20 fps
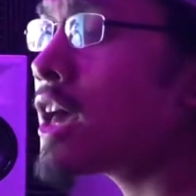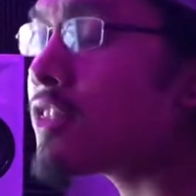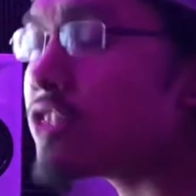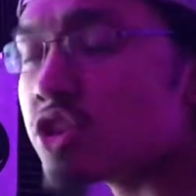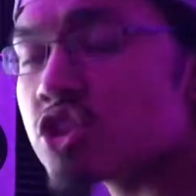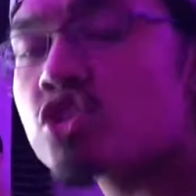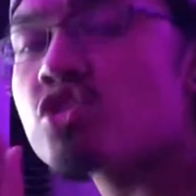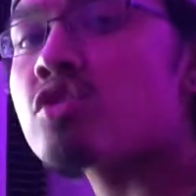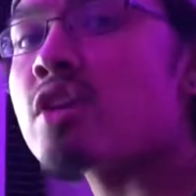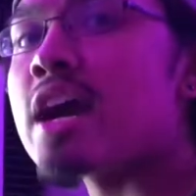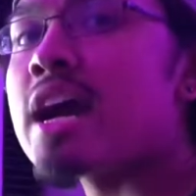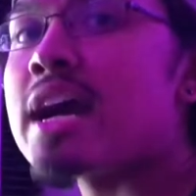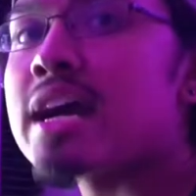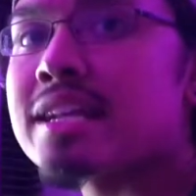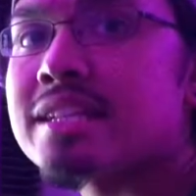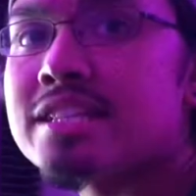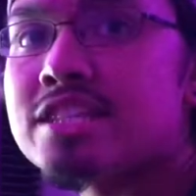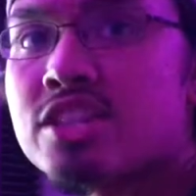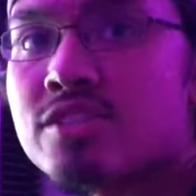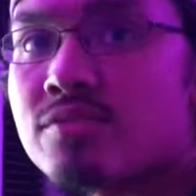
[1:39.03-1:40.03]
the
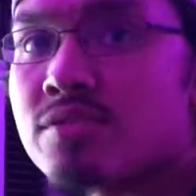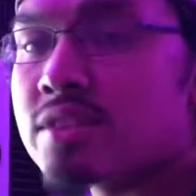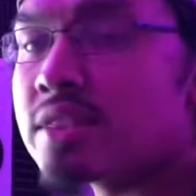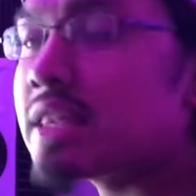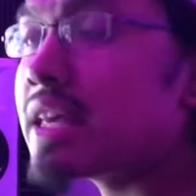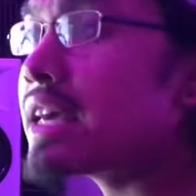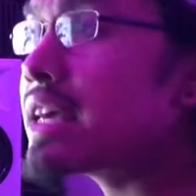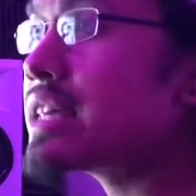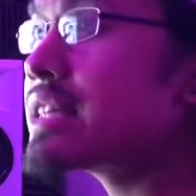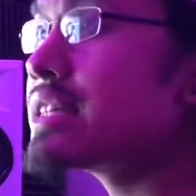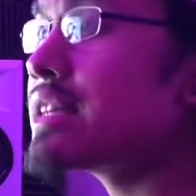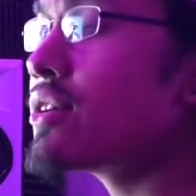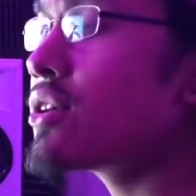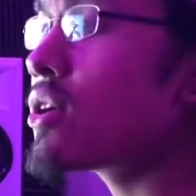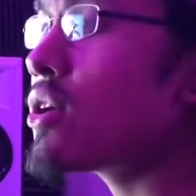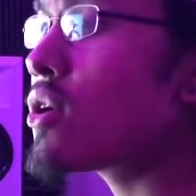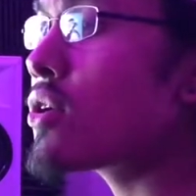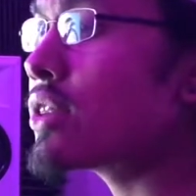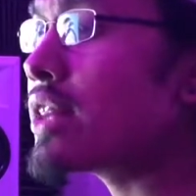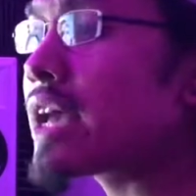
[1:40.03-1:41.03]
tracks and different things, or,
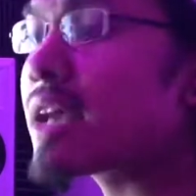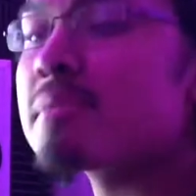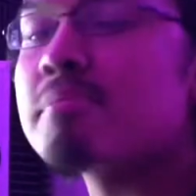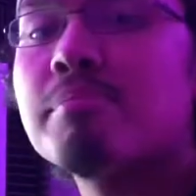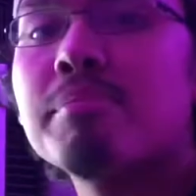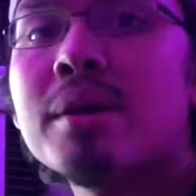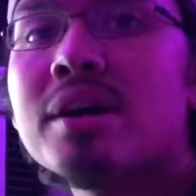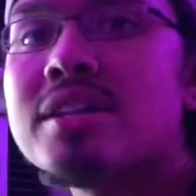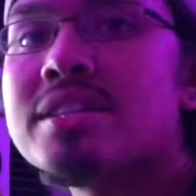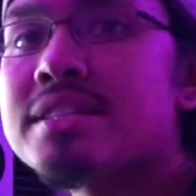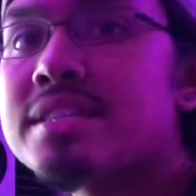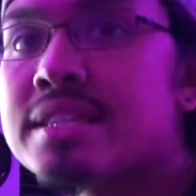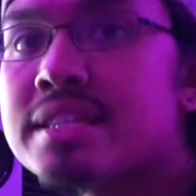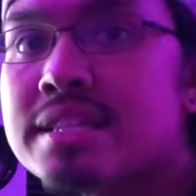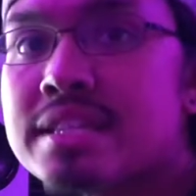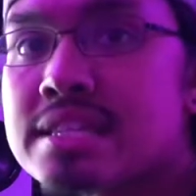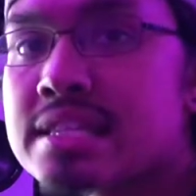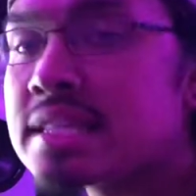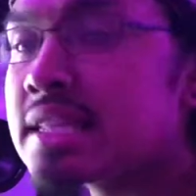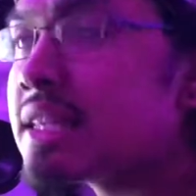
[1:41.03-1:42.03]
or like
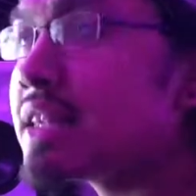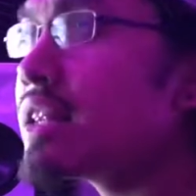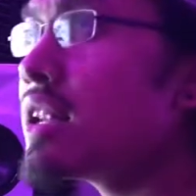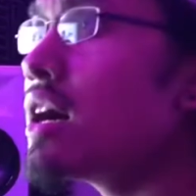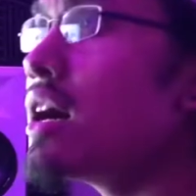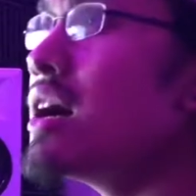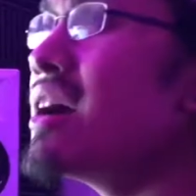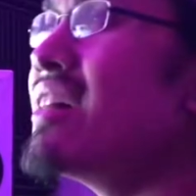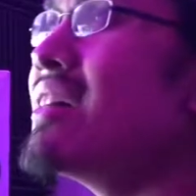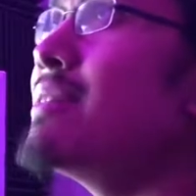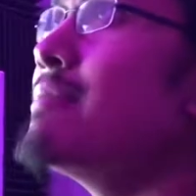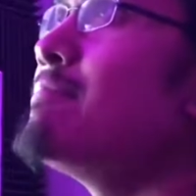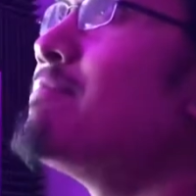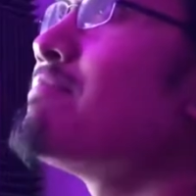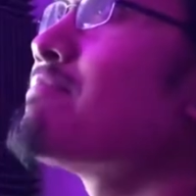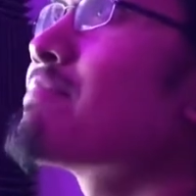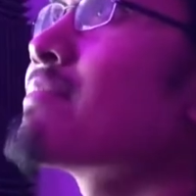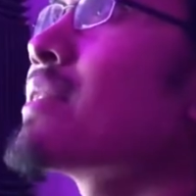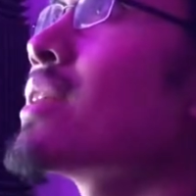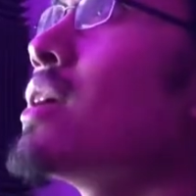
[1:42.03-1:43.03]
buses and um,
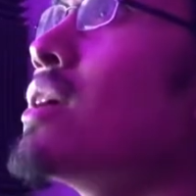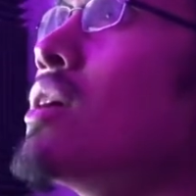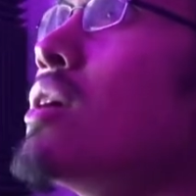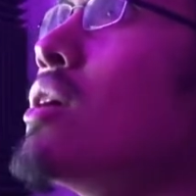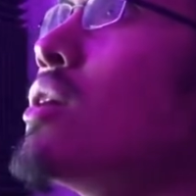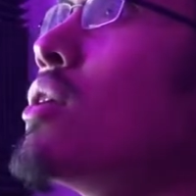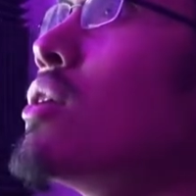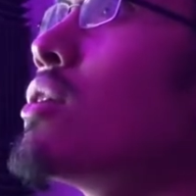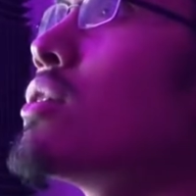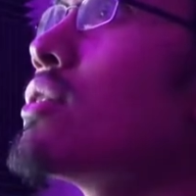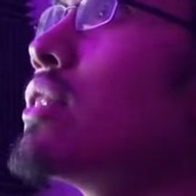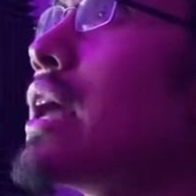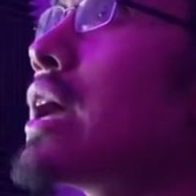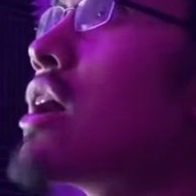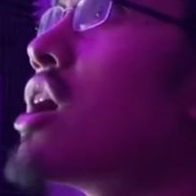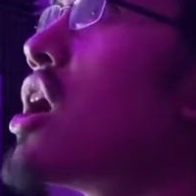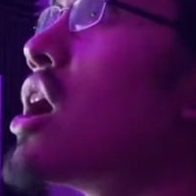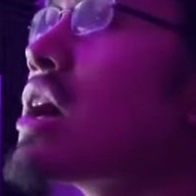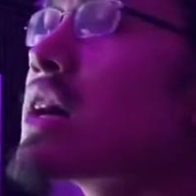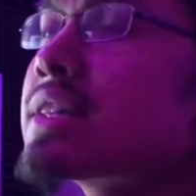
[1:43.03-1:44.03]

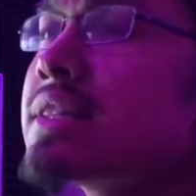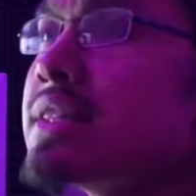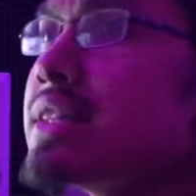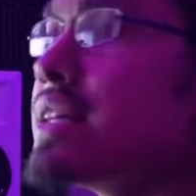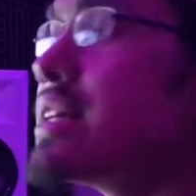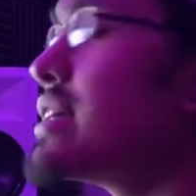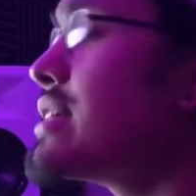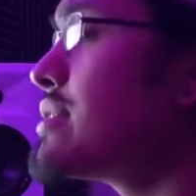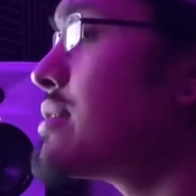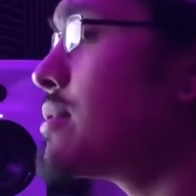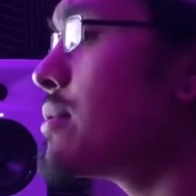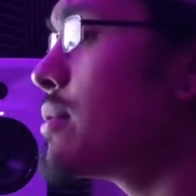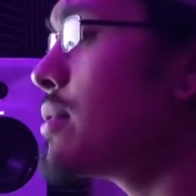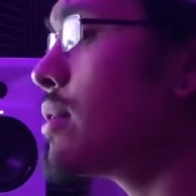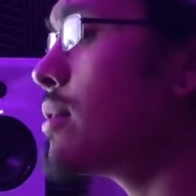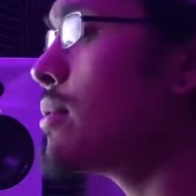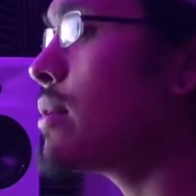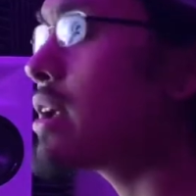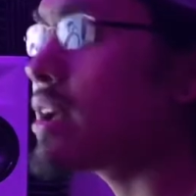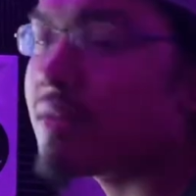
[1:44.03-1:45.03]
like auxes or
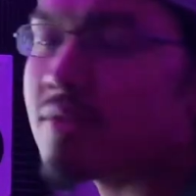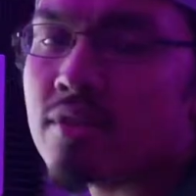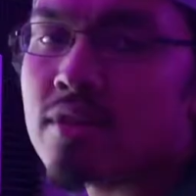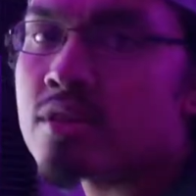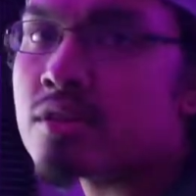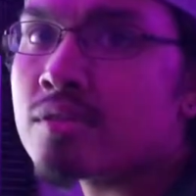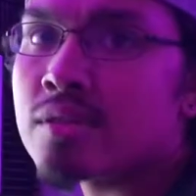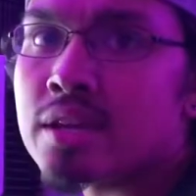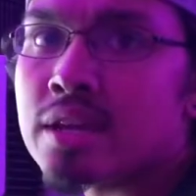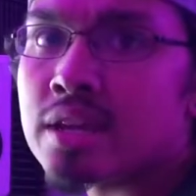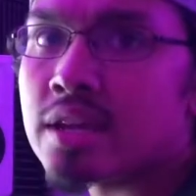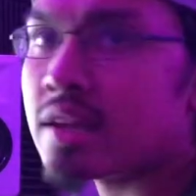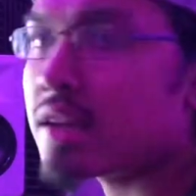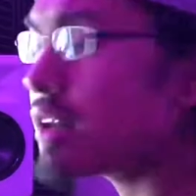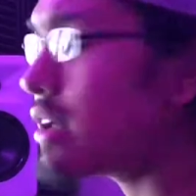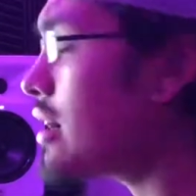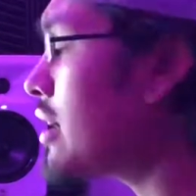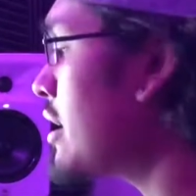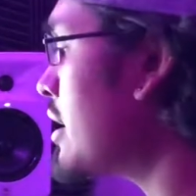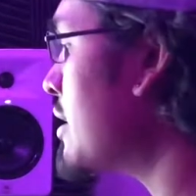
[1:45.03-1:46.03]
whatever you
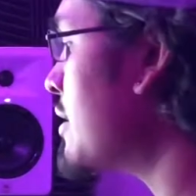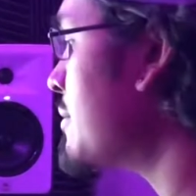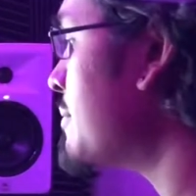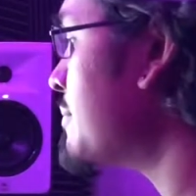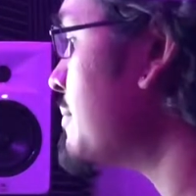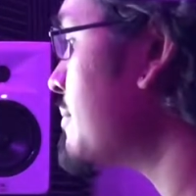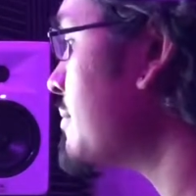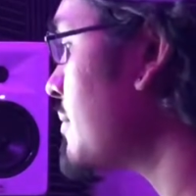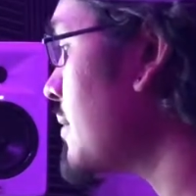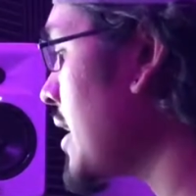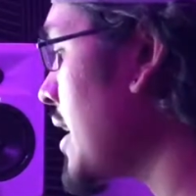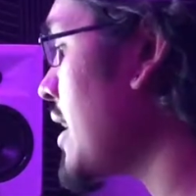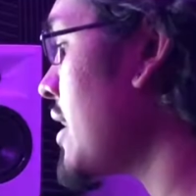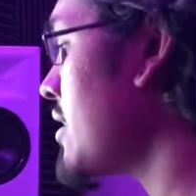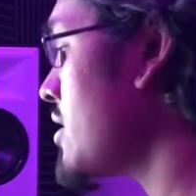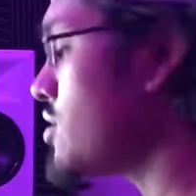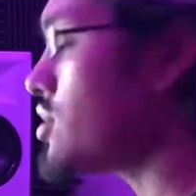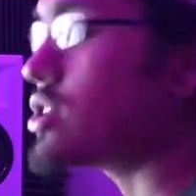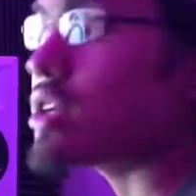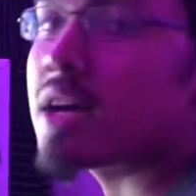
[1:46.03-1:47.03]
need. Um, yeah,
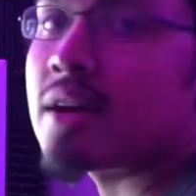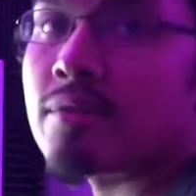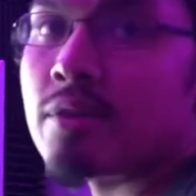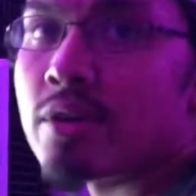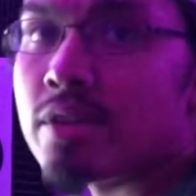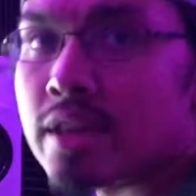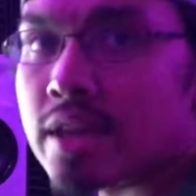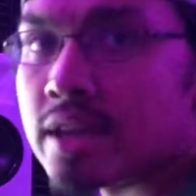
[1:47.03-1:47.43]
you should have all